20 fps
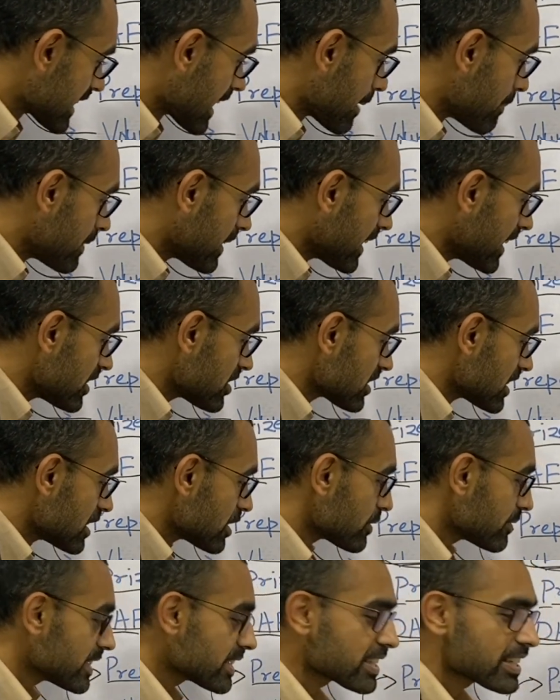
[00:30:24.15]

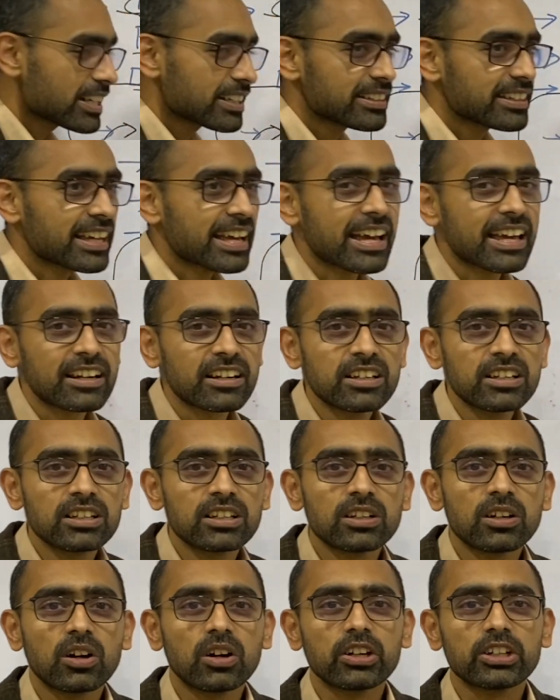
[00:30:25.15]
aberrations which are there
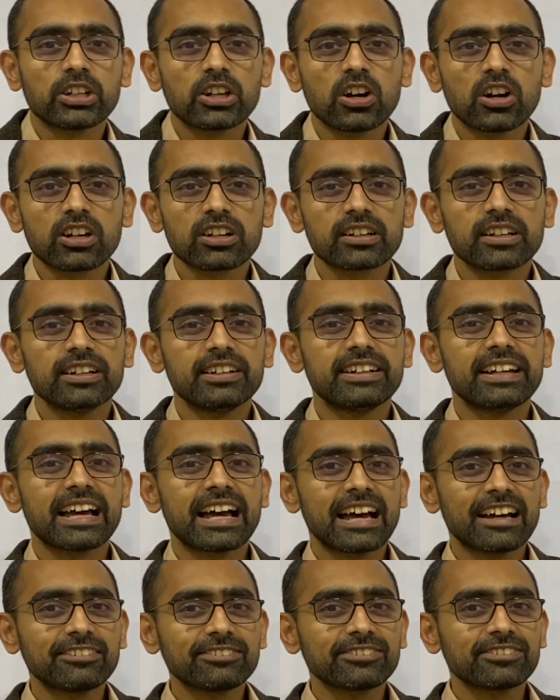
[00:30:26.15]
on your
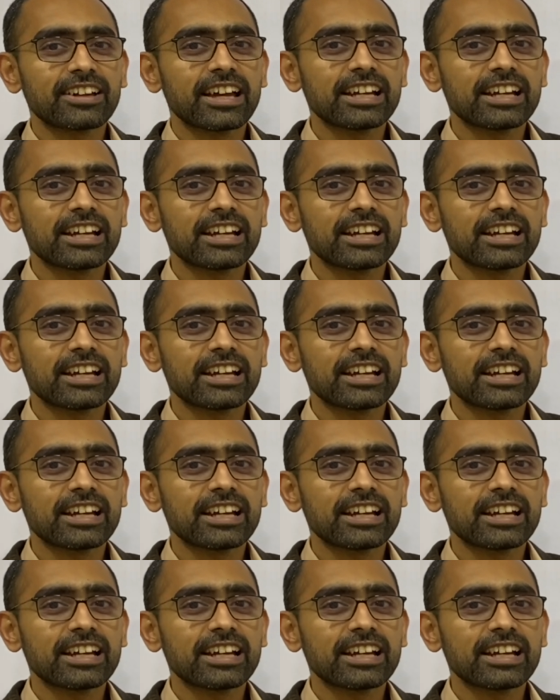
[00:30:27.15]
DAF,